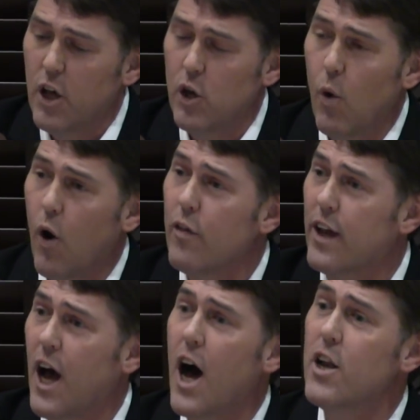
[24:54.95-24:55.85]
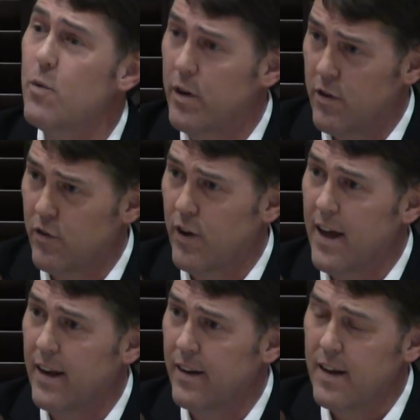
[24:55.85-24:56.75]
You are the conduit to the
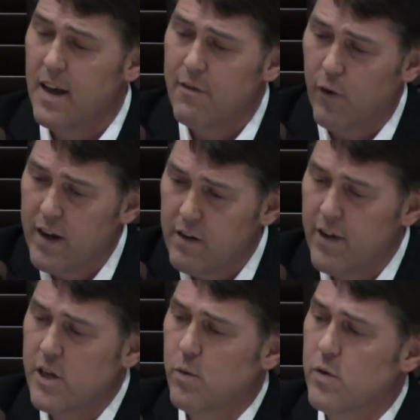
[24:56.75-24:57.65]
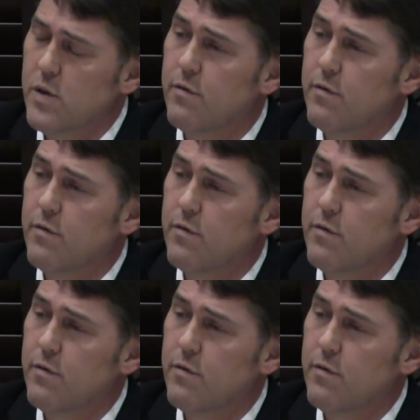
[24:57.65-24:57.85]
state for individuals,